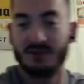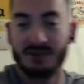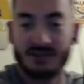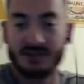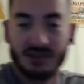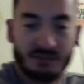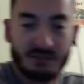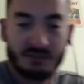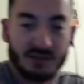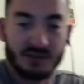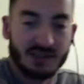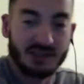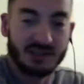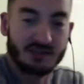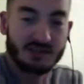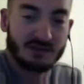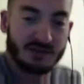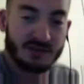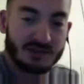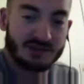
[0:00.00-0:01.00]
Fucked it up
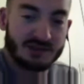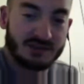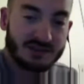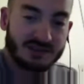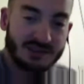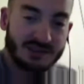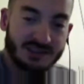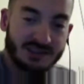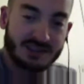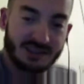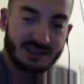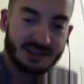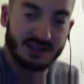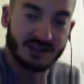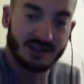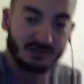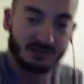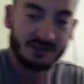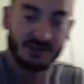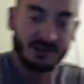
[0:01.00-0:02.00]
again. You know what? Let's just see
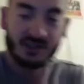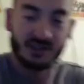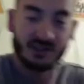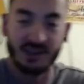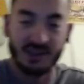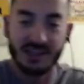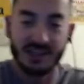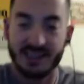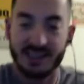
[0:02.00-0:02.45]
where this shit